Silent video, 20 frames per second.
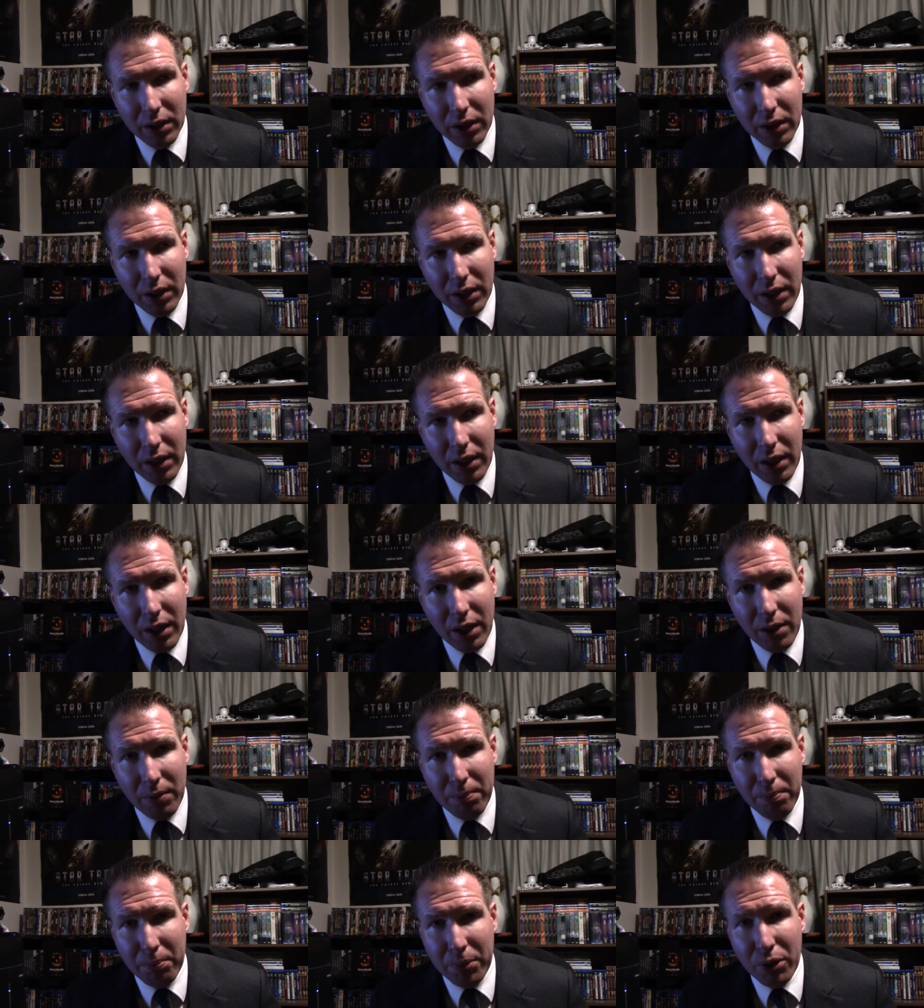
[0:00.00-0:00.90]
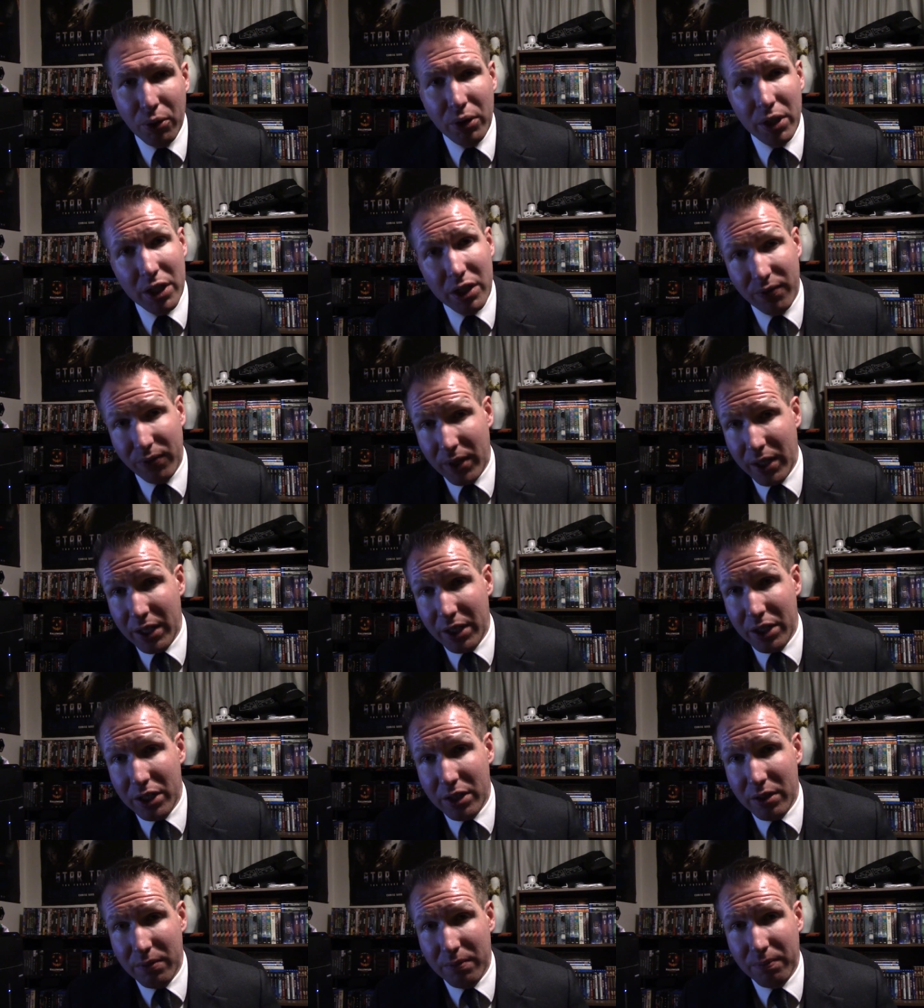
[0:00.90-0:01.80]
And um, Bill and his
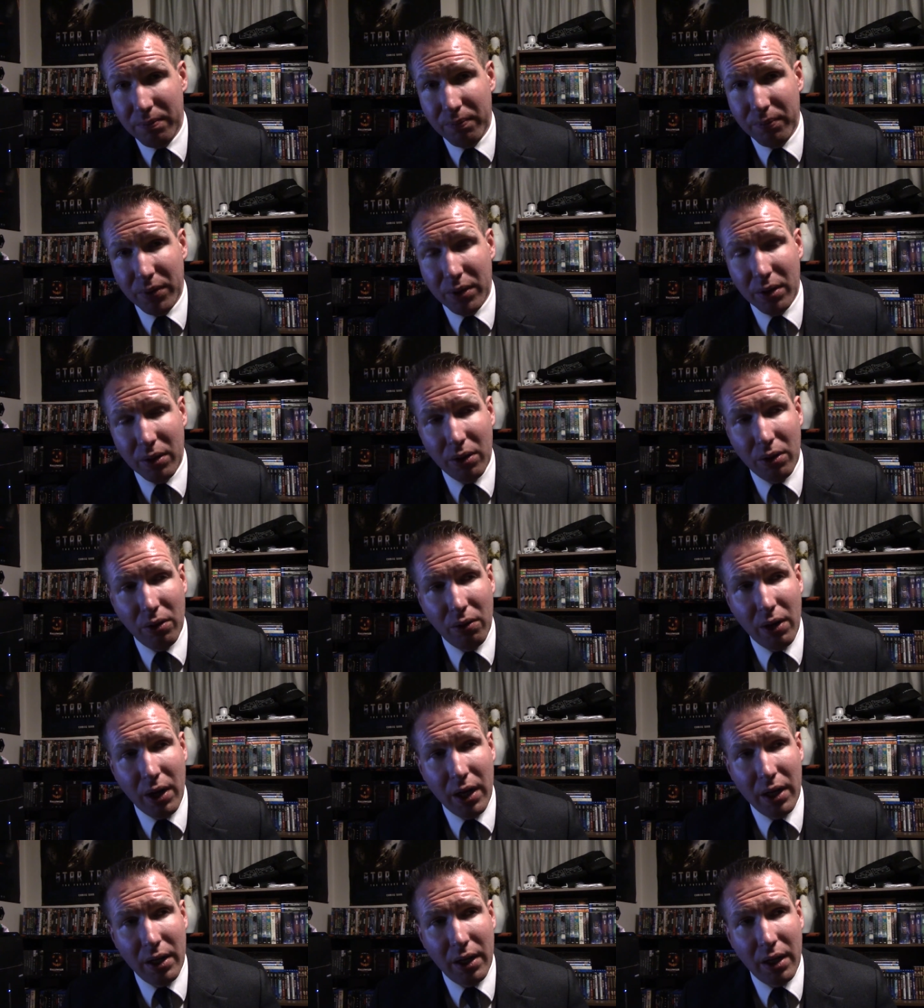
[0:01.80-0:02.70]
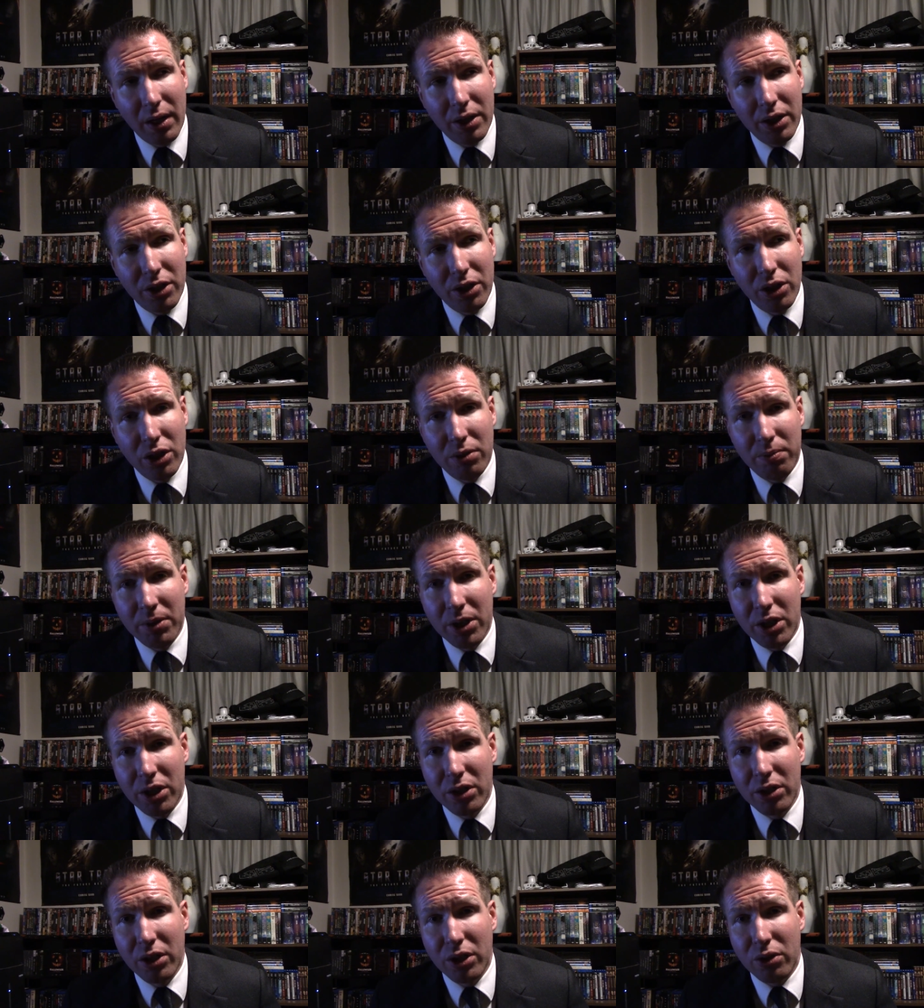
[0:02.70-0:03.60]
friends go on a search
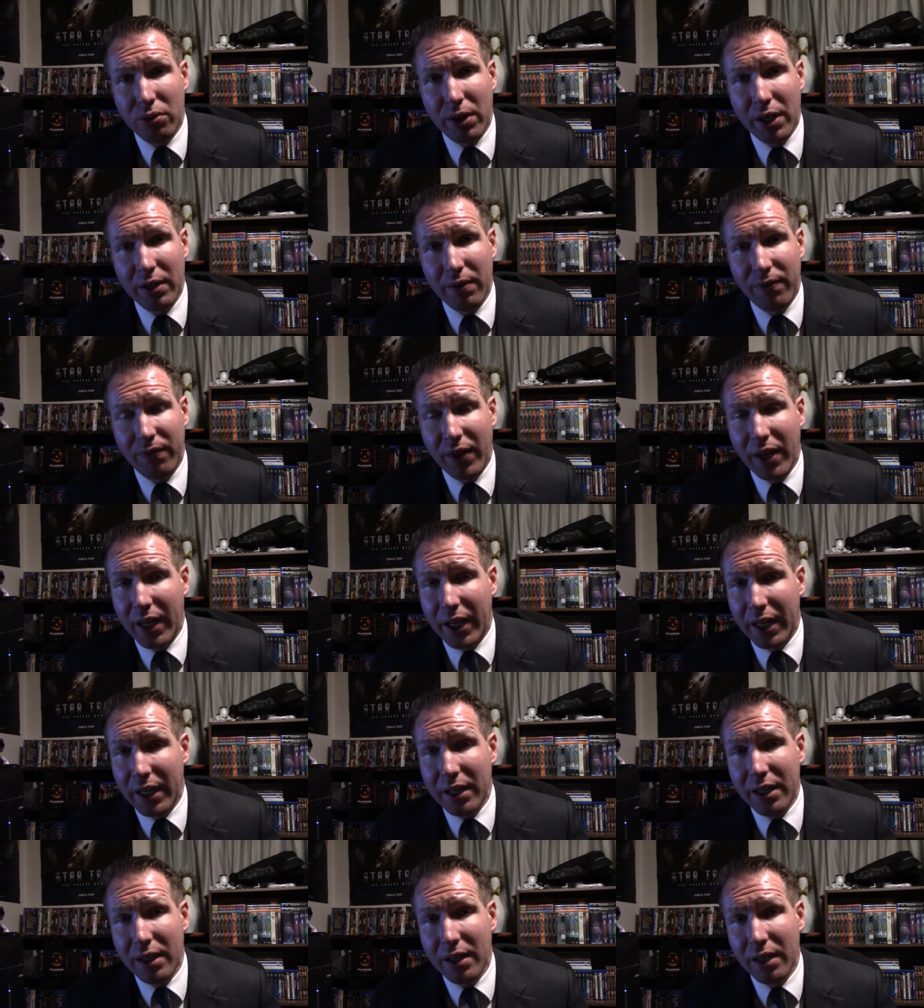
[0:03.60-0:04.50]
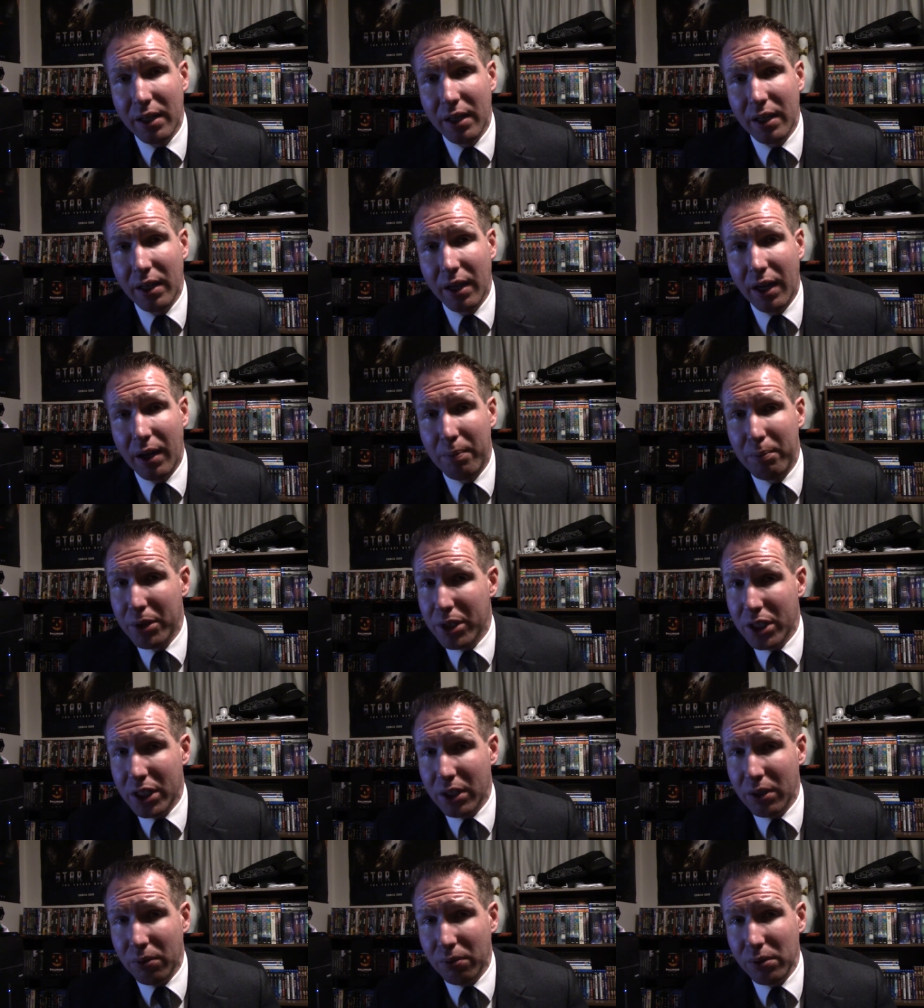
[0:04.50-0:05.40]
mission to try to find a
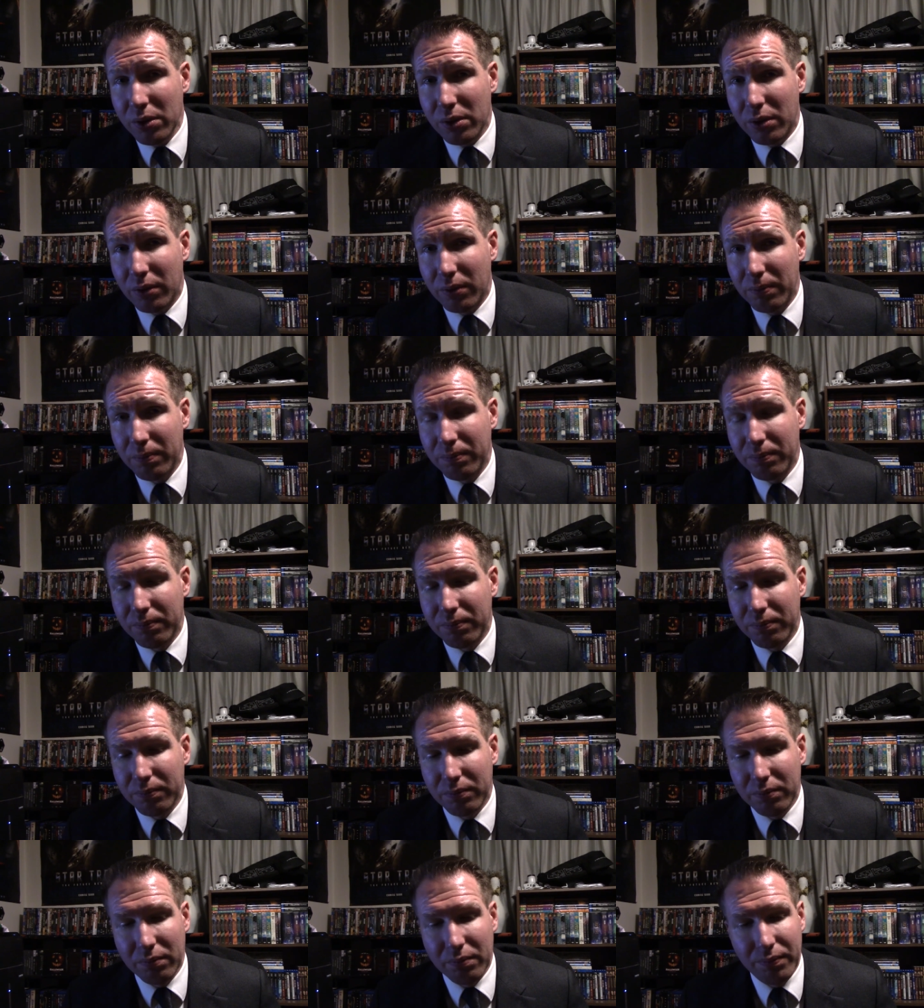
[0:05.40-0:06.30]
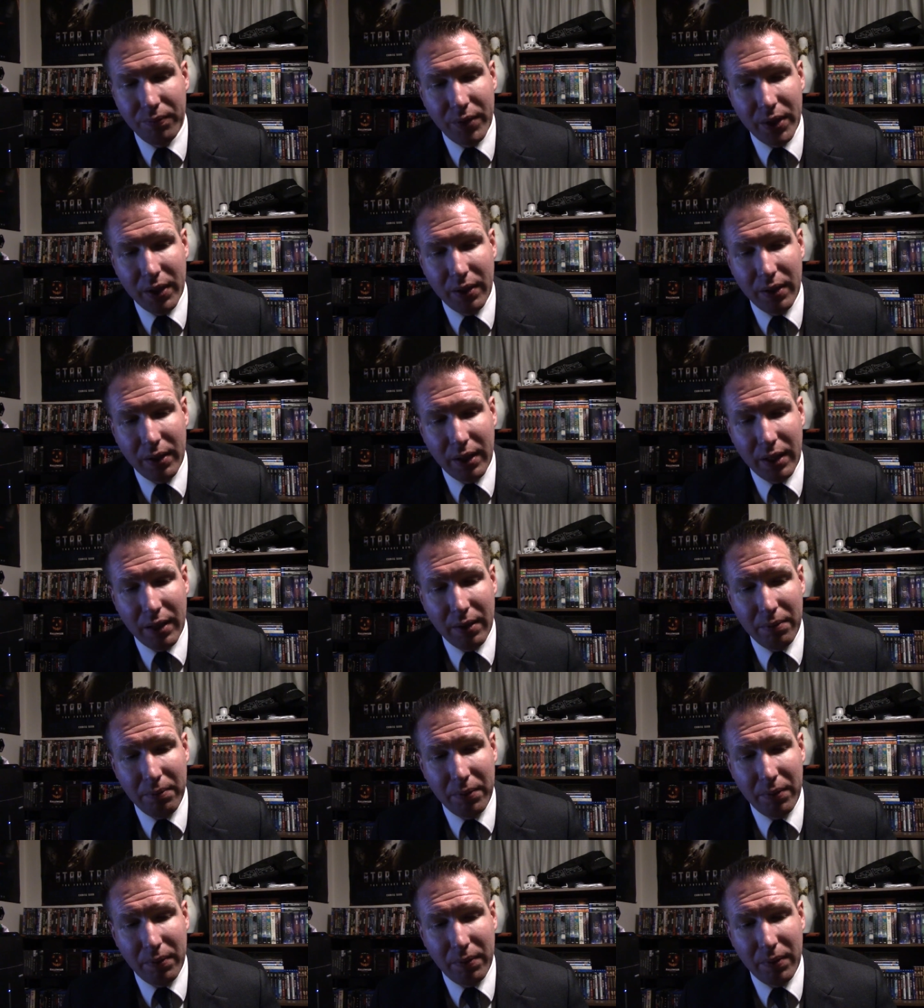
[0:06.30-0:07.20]
missing girl. I
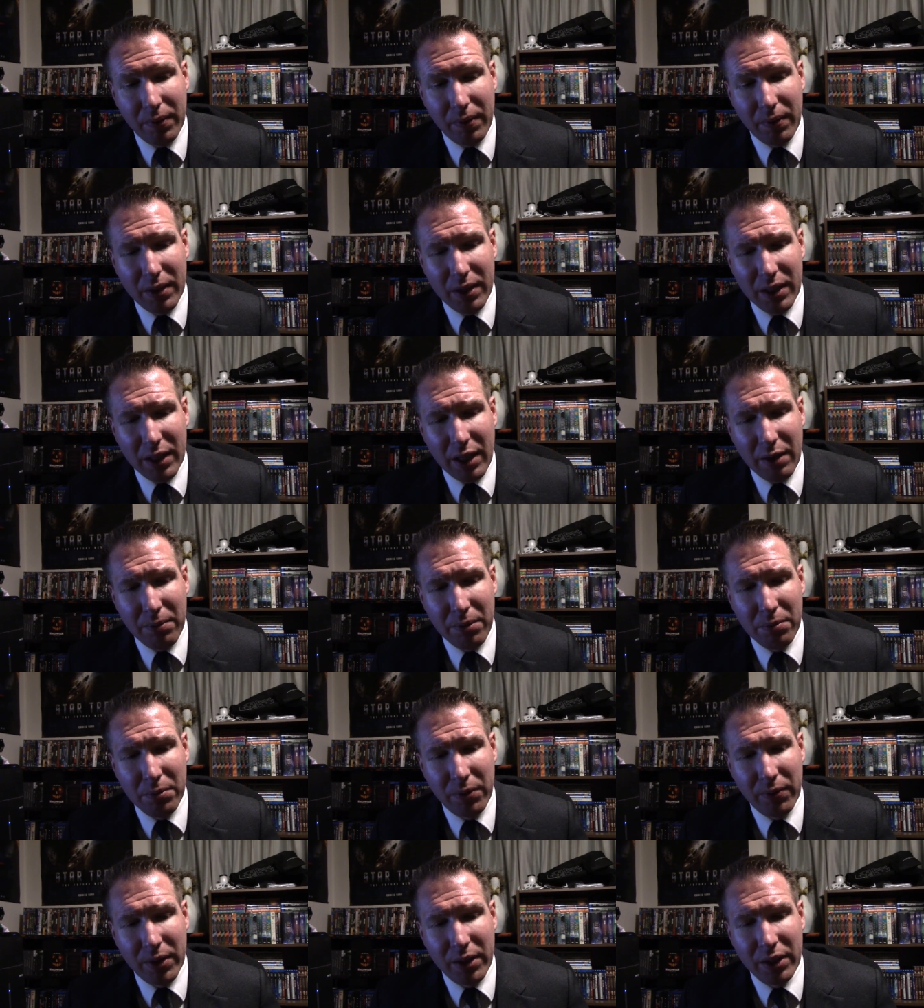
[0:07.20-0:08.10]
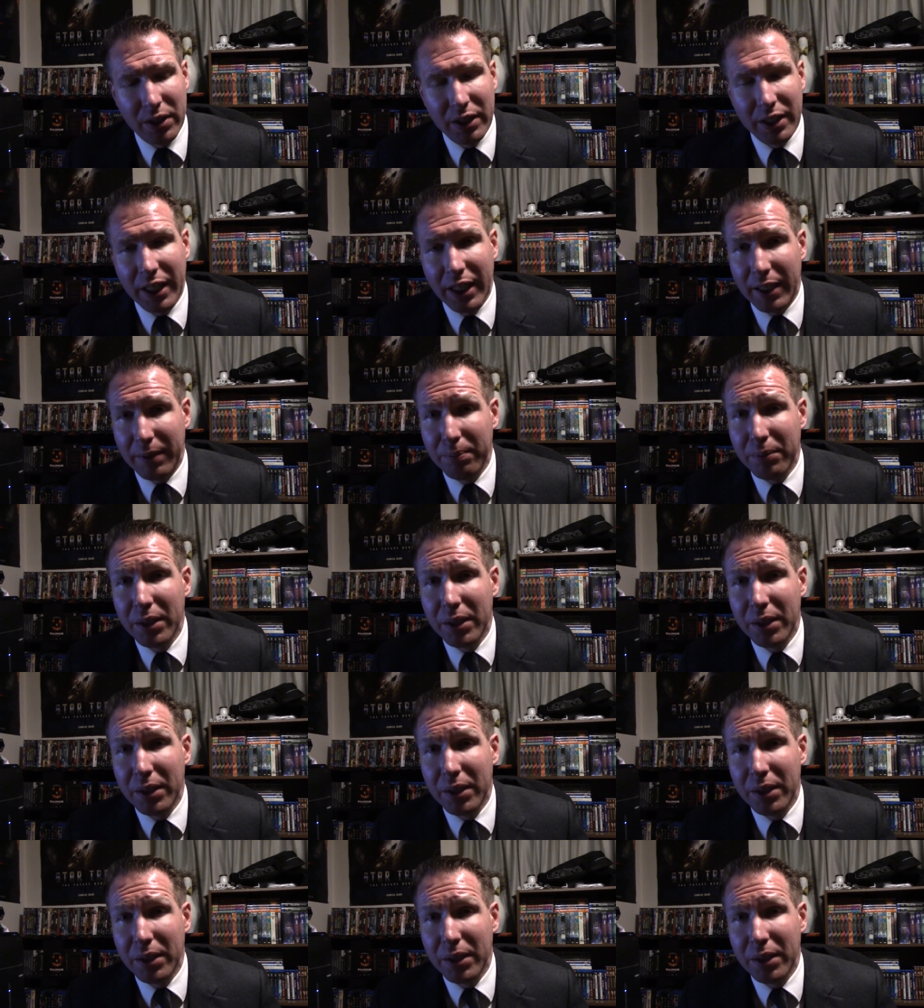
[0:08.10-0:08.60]
can't say I remember her name.